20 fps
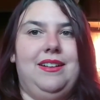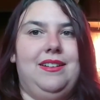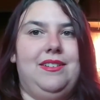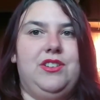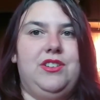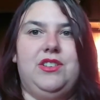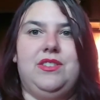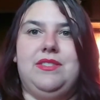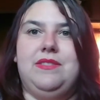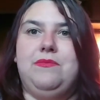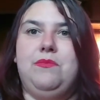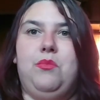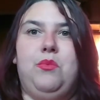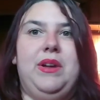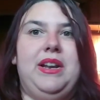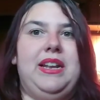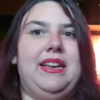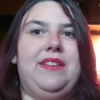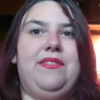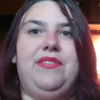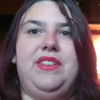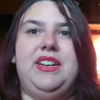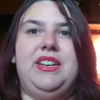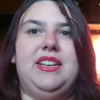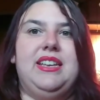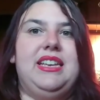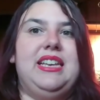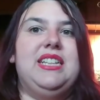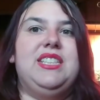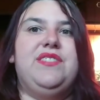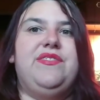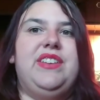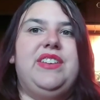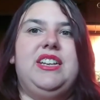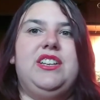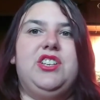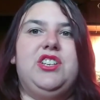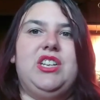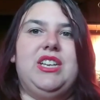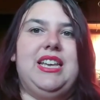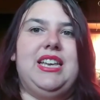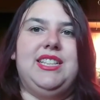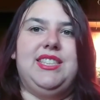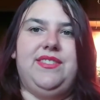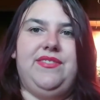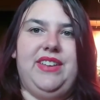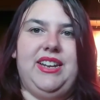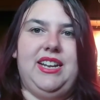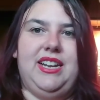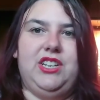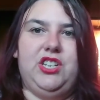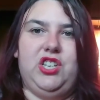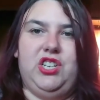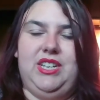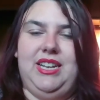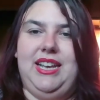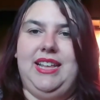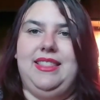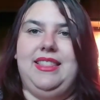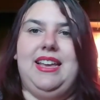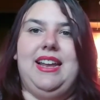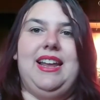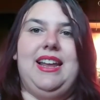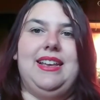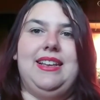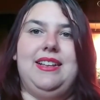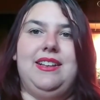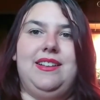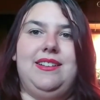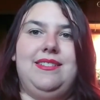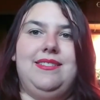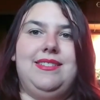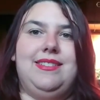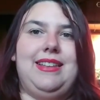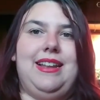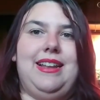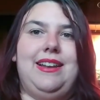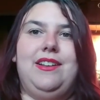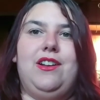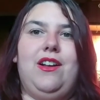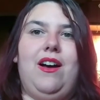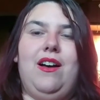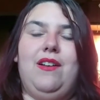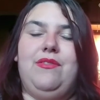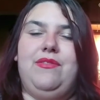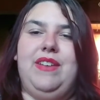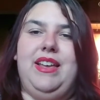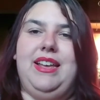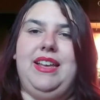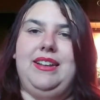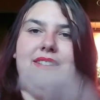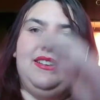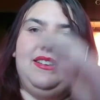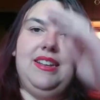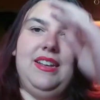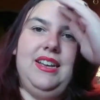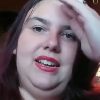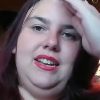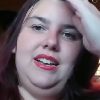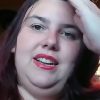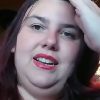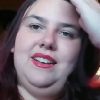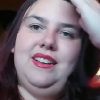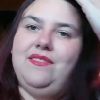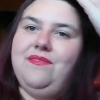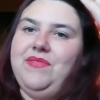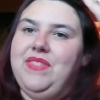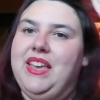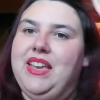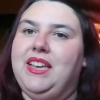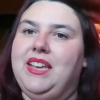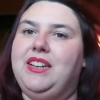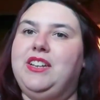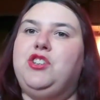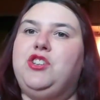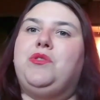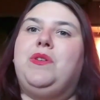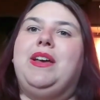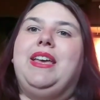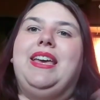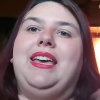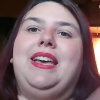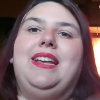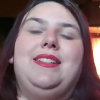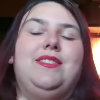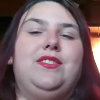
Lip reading: just when it gets finished, it gets finished, and then I can send it off and they can enjoy it.